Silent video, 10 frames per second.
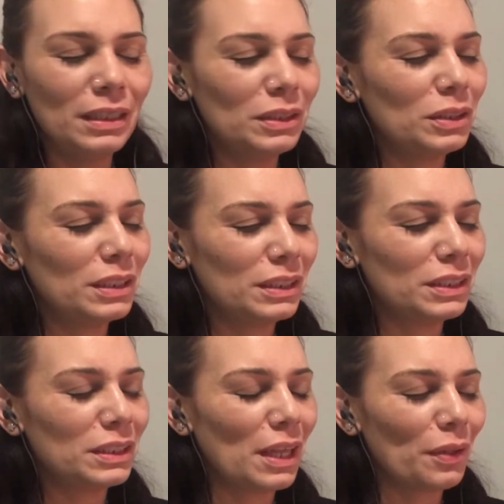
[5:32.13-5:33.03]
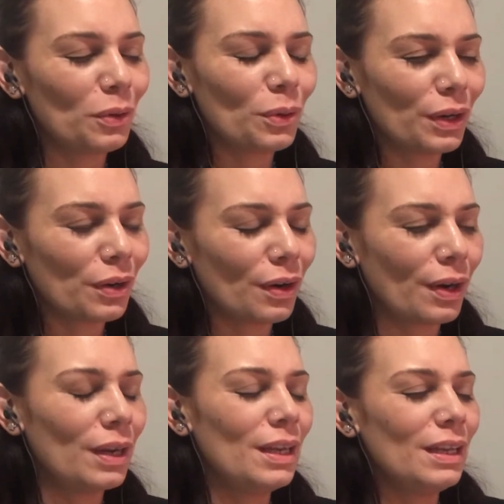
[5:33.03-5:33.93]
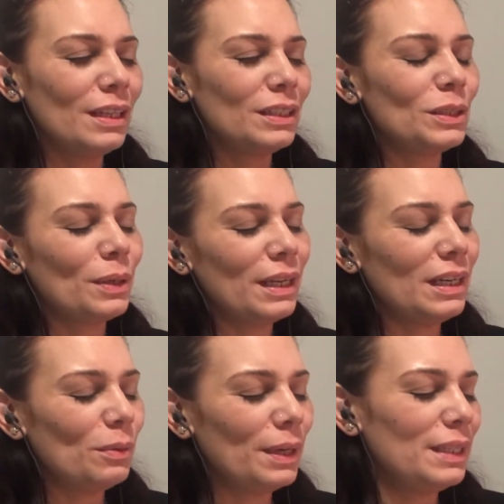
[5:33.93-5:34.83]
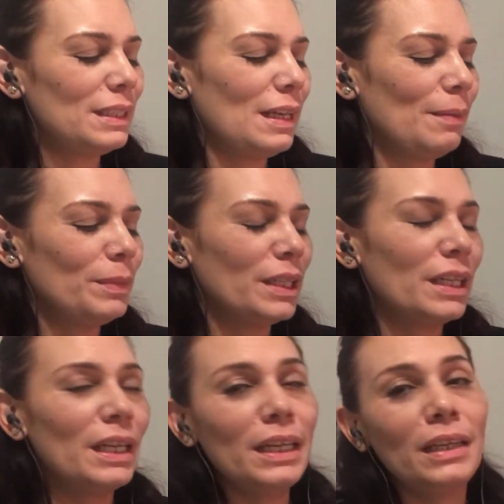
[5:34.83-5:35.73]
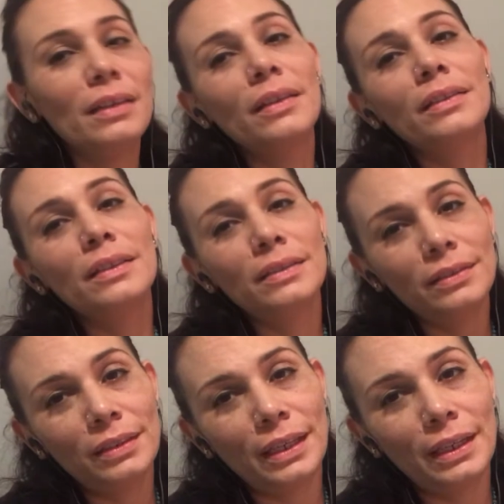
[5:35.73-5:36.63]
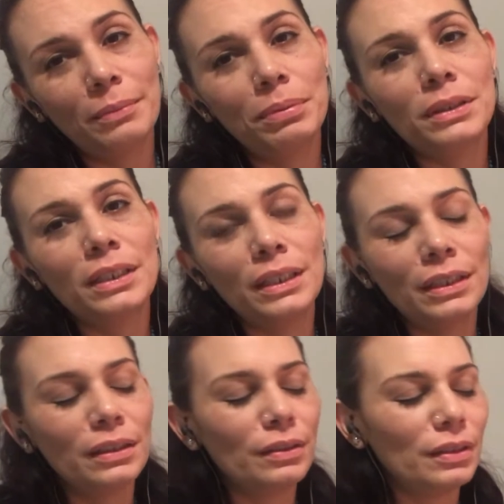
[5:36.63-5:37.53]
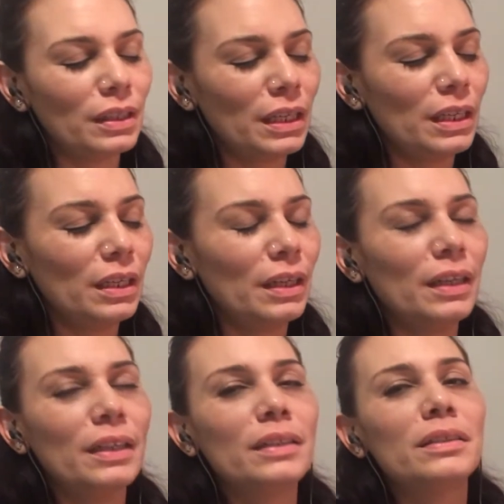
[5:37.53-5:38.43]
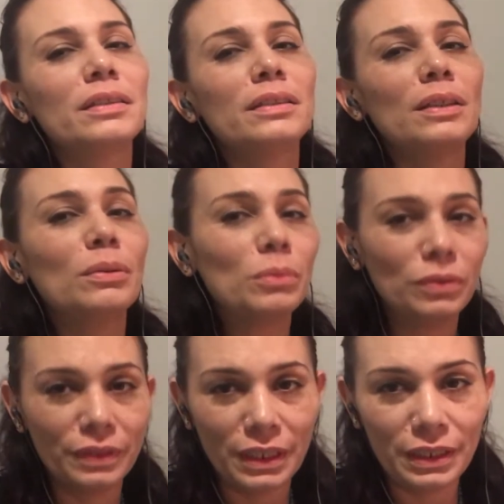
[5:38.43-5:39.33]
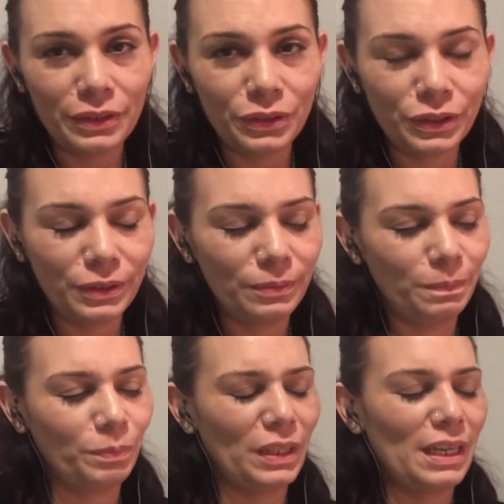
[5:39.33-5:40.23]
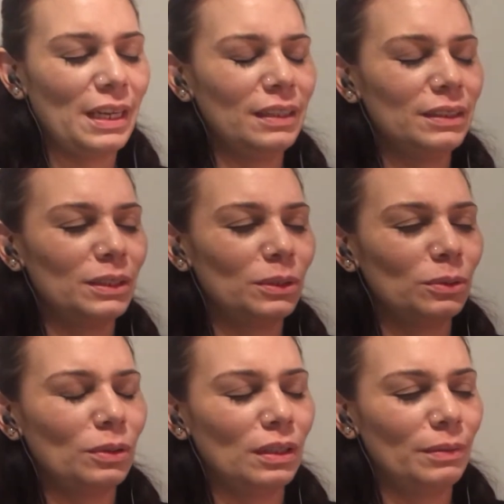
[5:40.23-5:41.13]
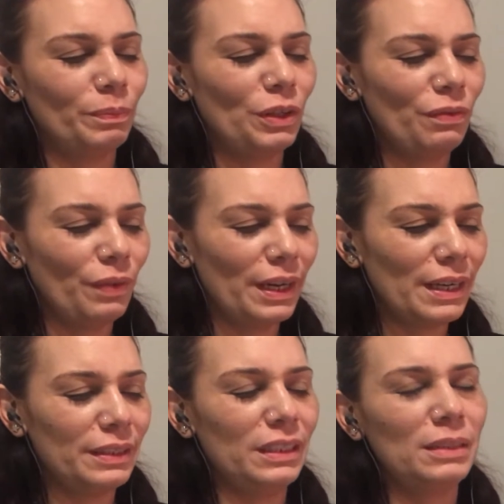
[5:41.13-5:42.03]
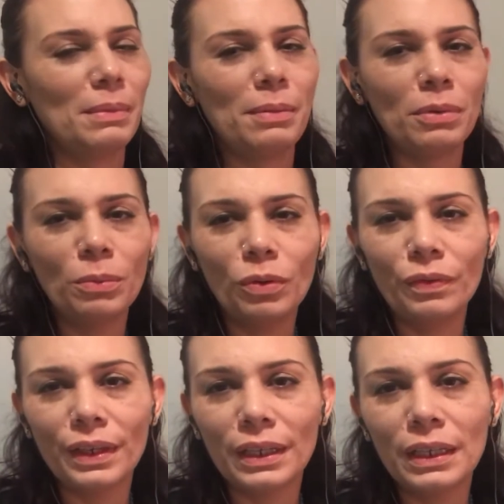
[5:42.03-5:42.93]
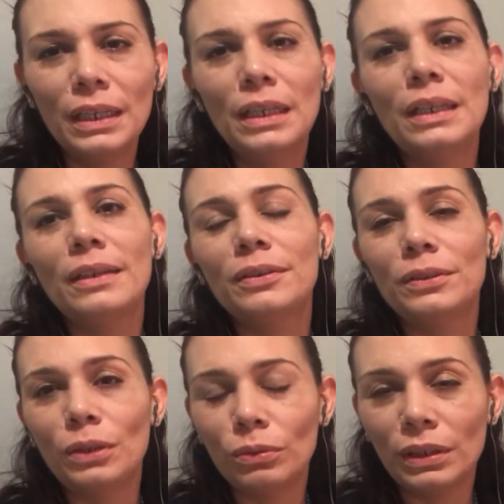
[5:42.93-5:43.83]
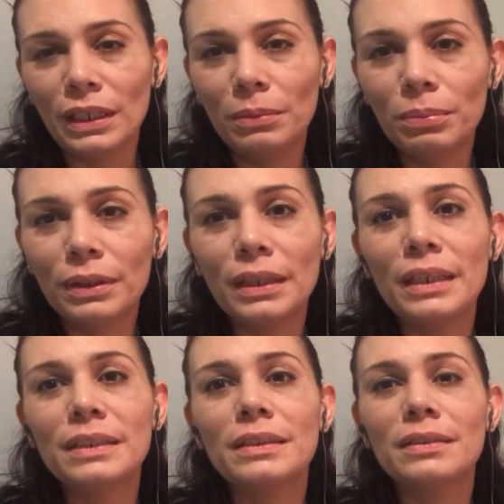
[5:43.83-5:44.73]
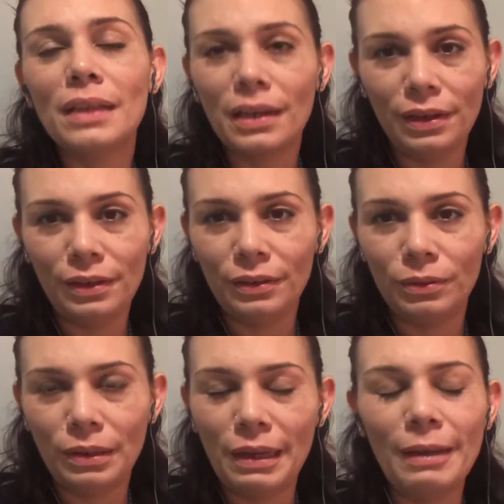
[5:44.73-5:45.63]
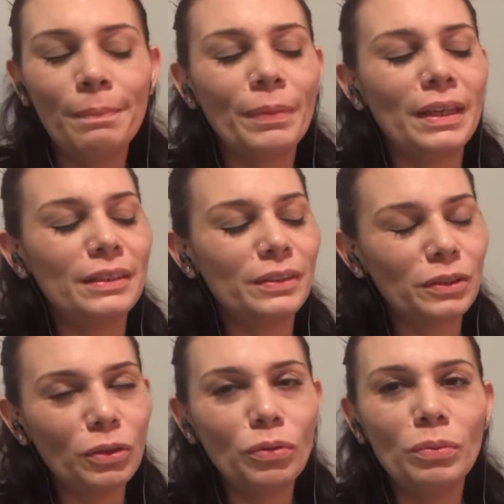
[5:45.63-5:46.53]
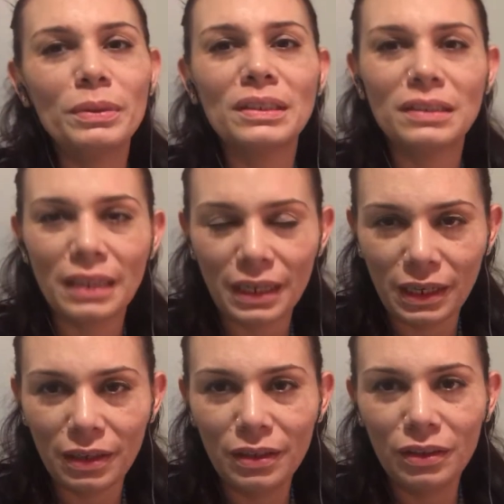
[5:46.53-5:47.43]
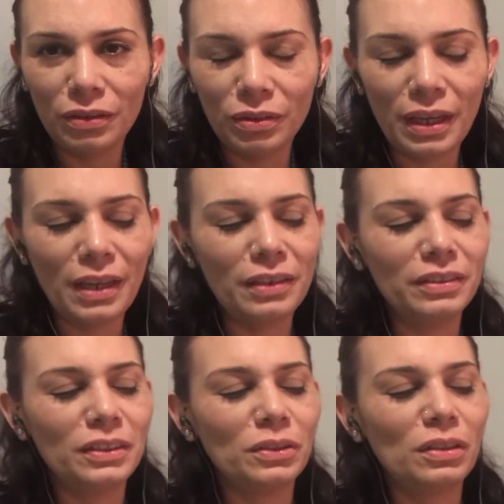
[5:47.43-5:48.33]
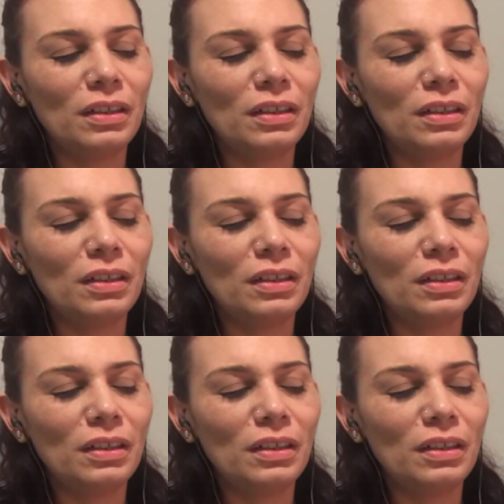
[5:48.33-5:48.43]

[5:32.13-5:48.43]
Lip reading: So this is another court card. So anyways, this night particularly is slow moving energy. Okay, so your finances might be moving slowly, but it's steady. Okay, it's slow but steady. Okay, so